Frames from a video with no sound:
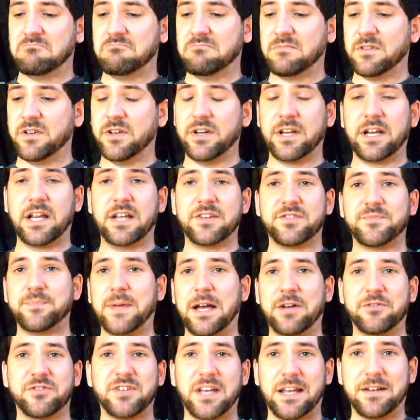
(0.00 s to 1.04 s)
going to guess
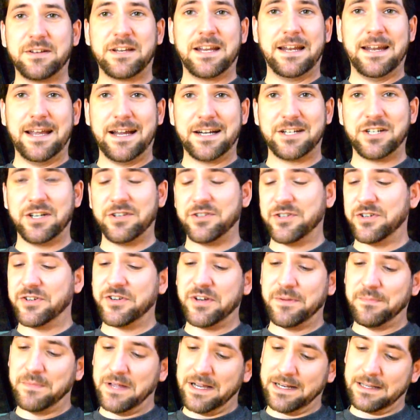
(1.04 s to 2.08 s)
about 10 connections or
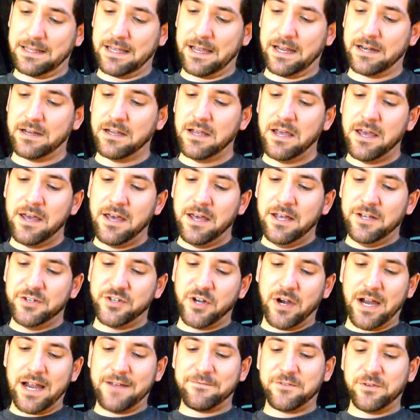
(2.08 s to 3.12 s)
something like that.
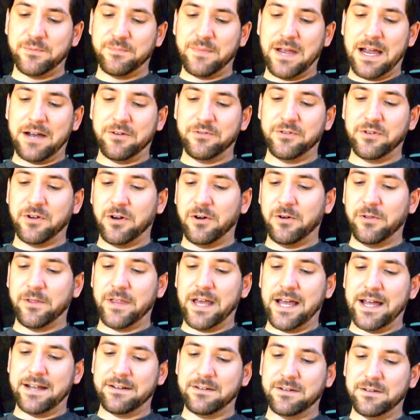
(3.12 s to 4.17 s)
So I have to mount all
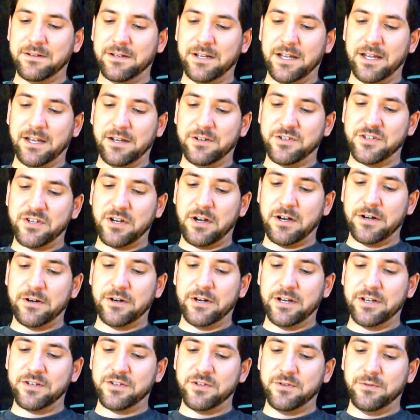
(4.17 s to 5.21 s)
that and solder
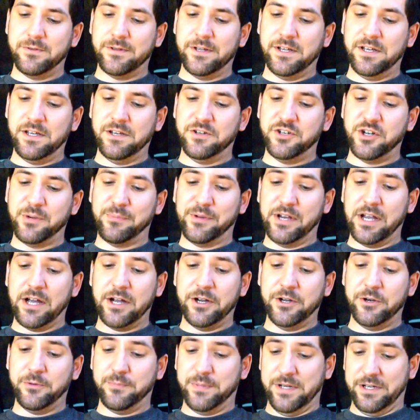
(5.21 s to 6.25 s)
it to the
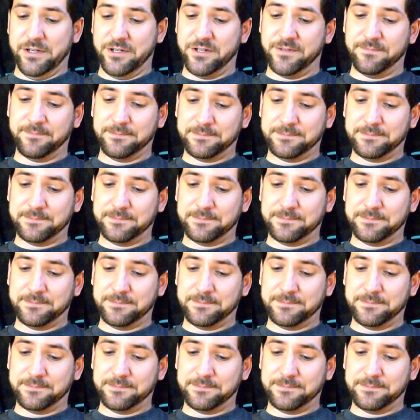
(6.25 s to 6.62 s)
GPIO pins.